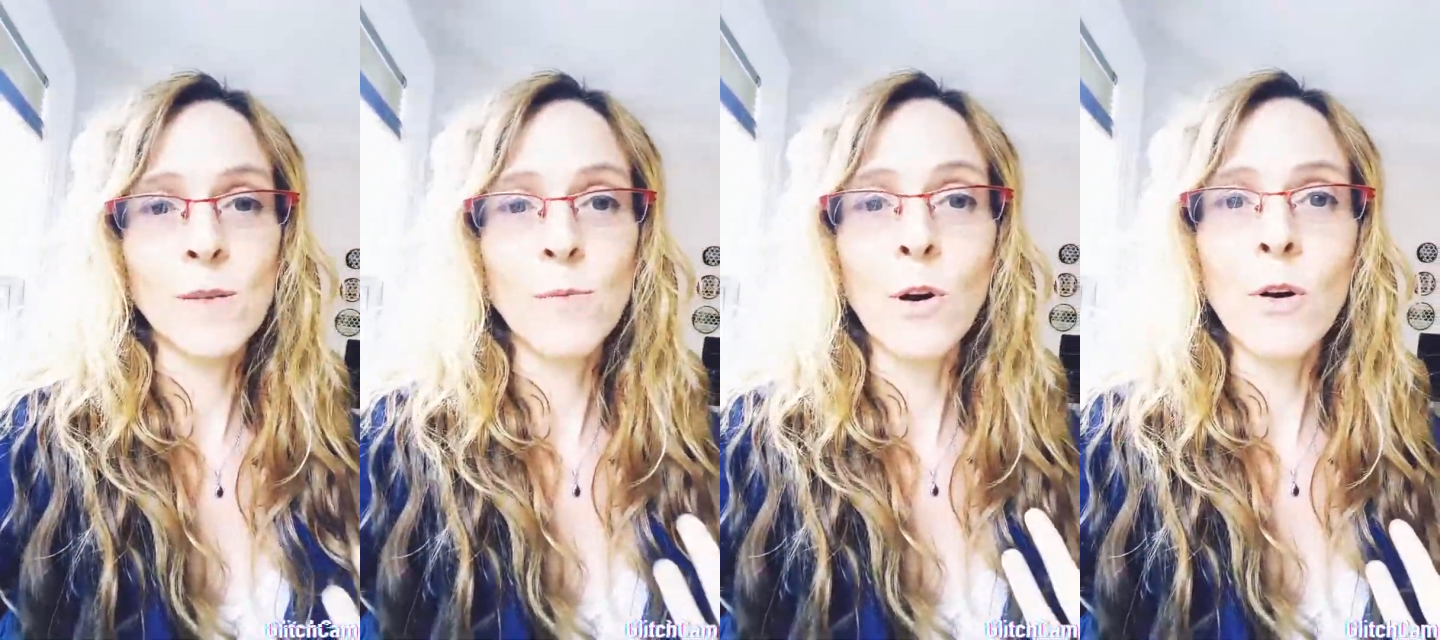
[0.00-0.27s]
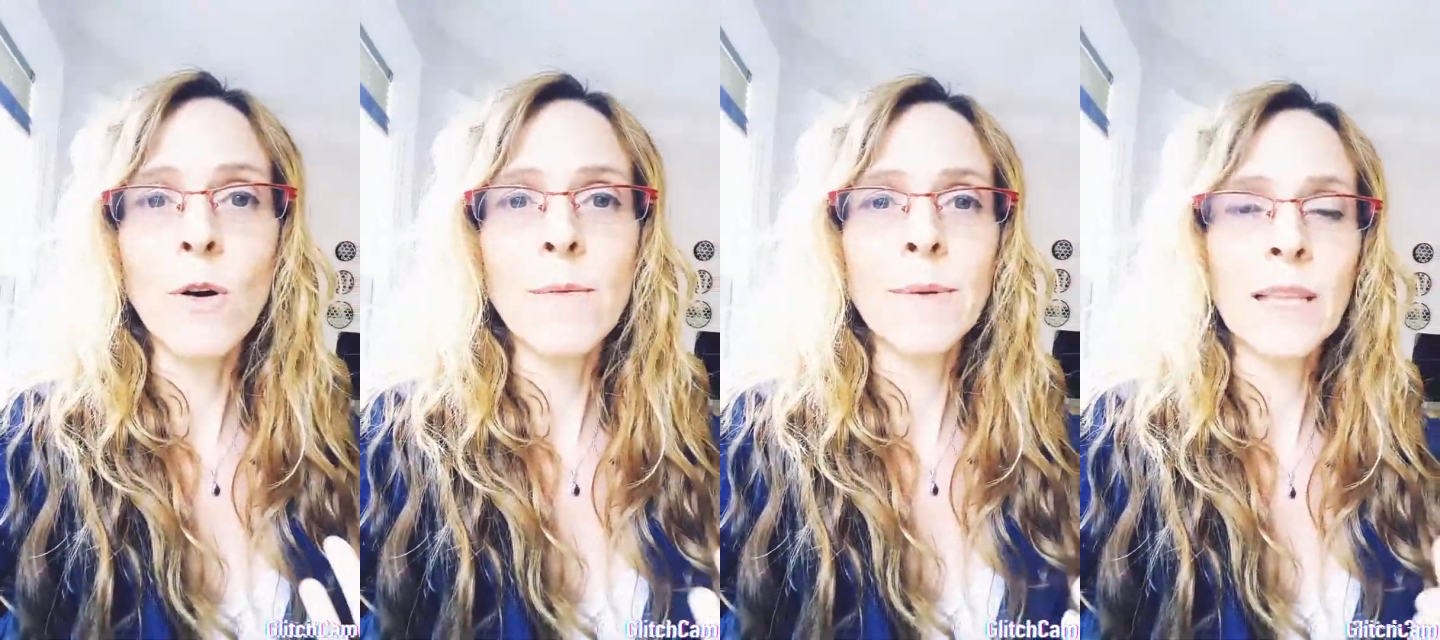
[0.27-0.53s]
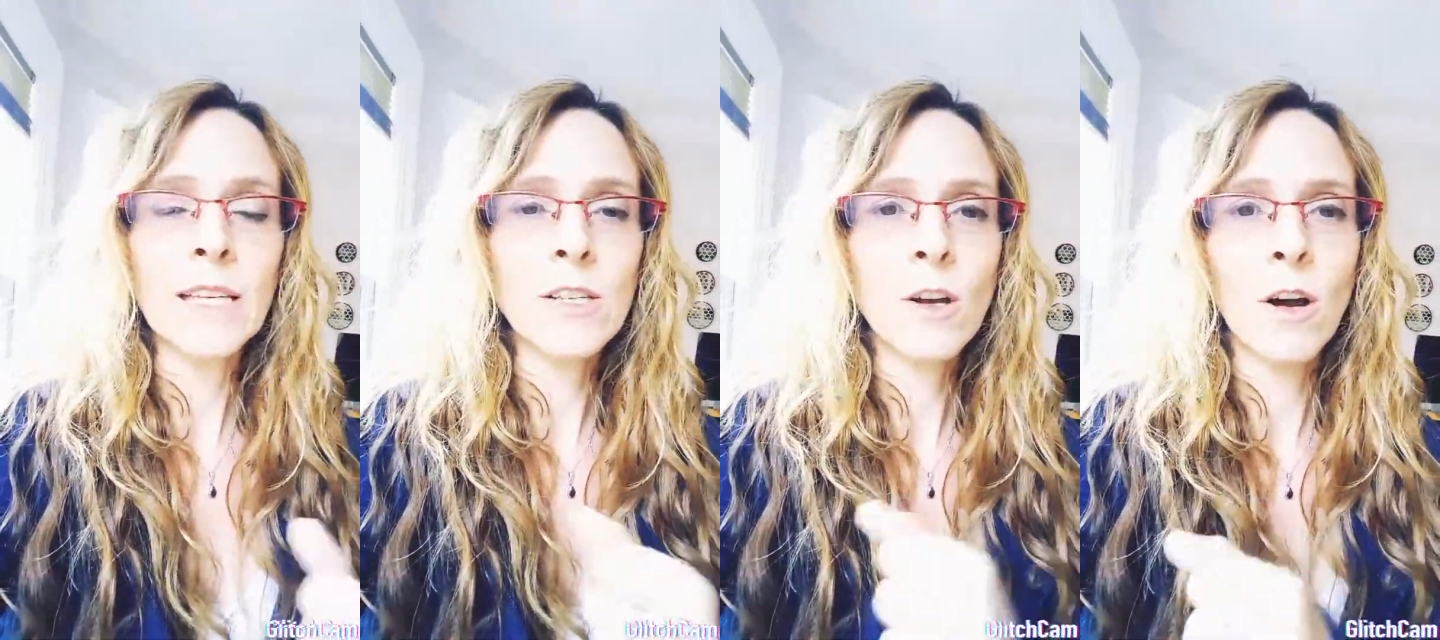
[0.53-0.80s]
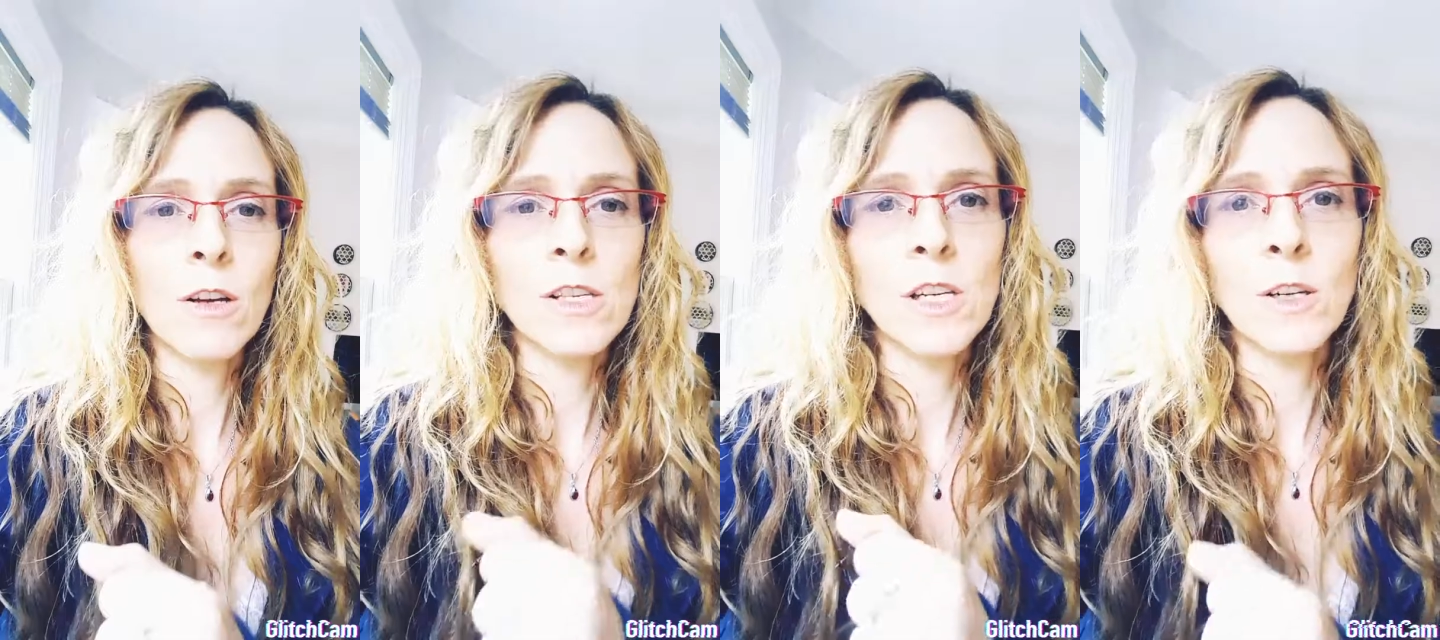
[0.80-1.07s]
programming that's
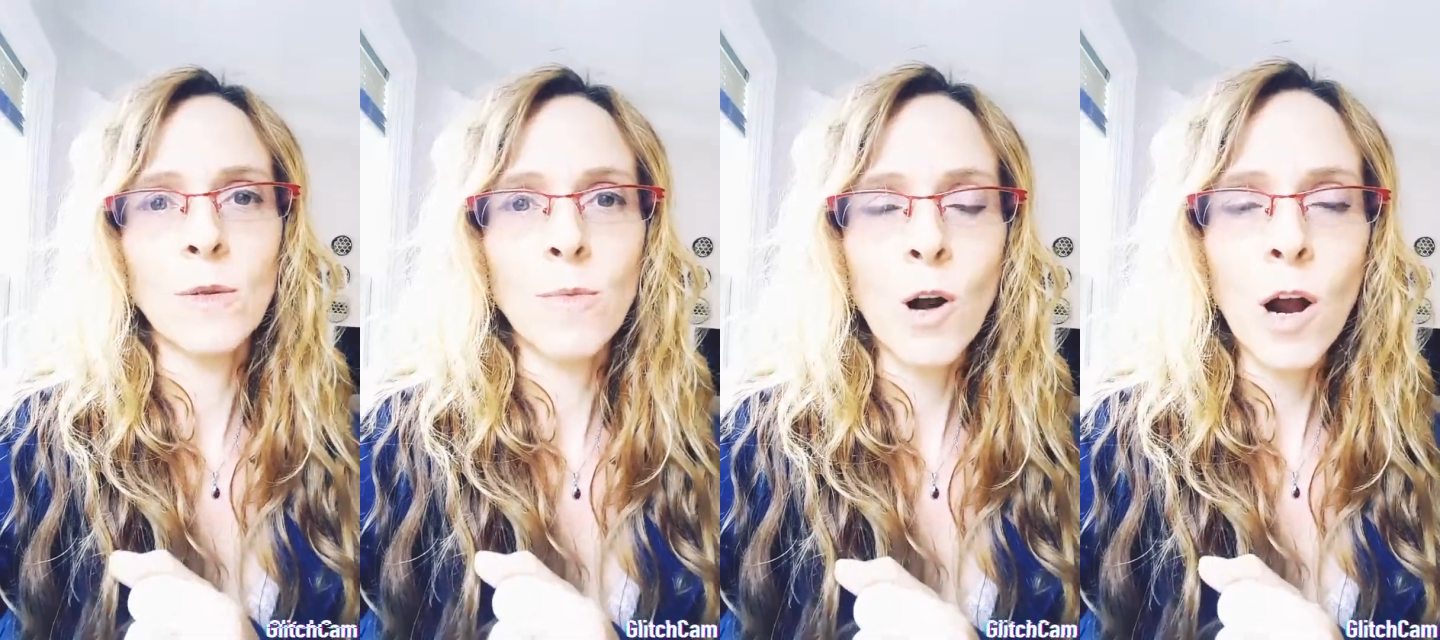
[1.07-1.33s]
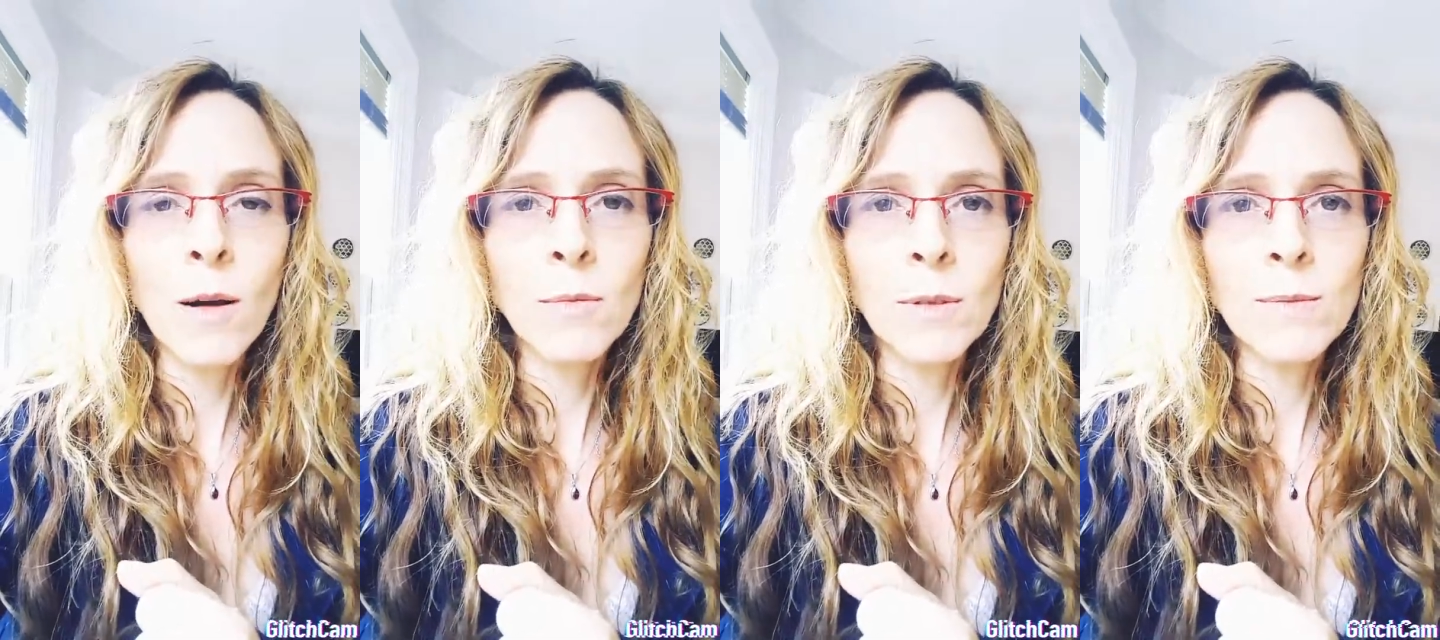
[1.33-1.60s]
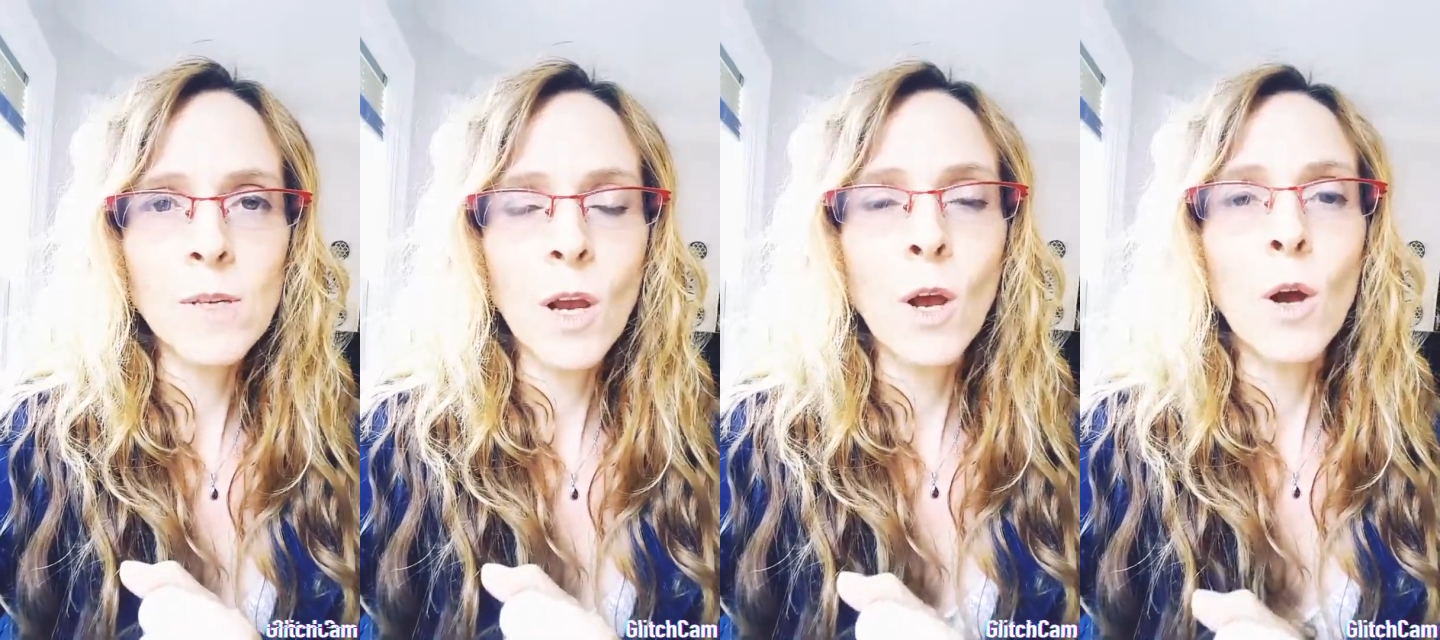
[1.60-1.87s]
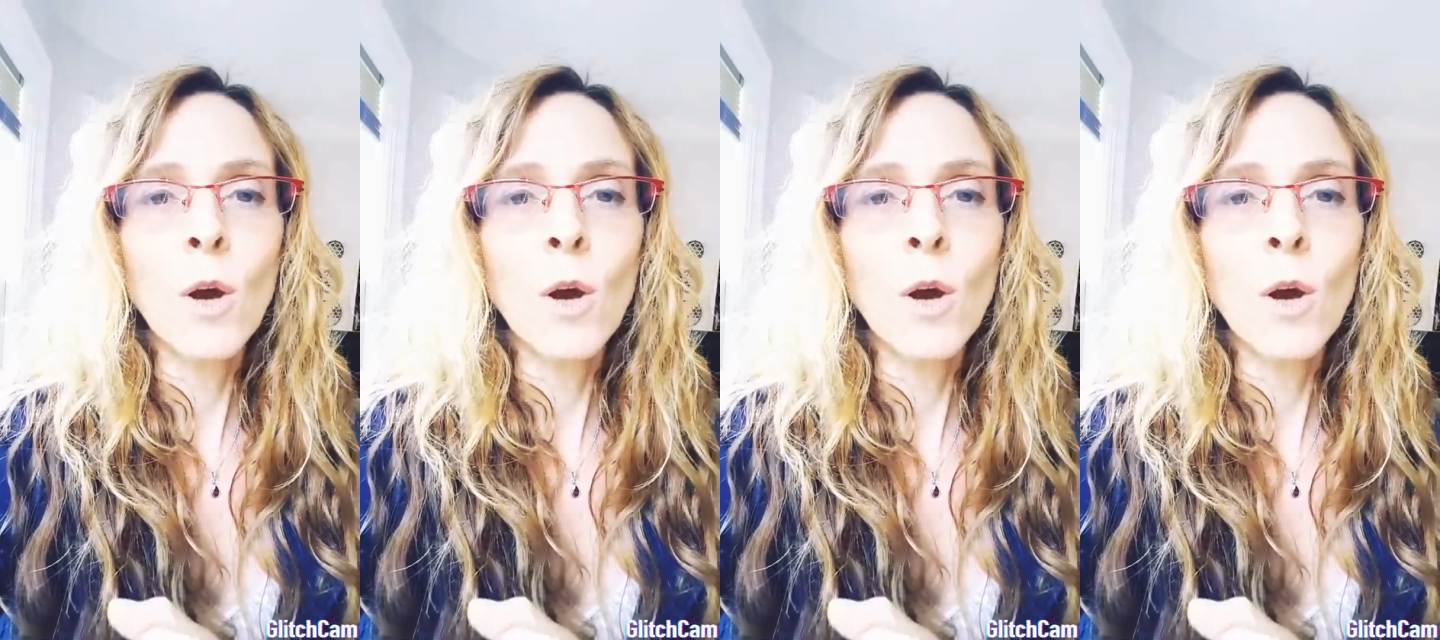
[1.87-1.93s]
causing your problems.